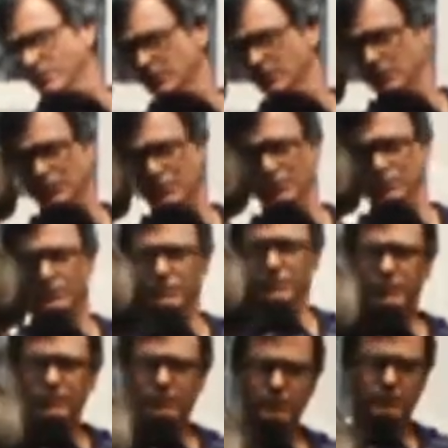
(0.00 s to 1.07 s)

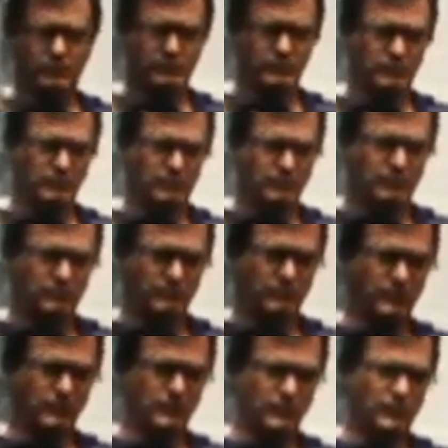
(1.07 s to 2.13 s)

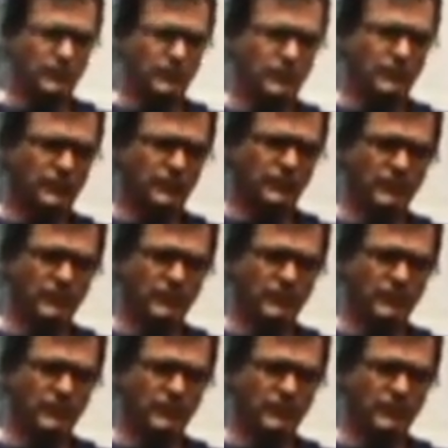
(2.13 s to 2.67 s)
[no speech]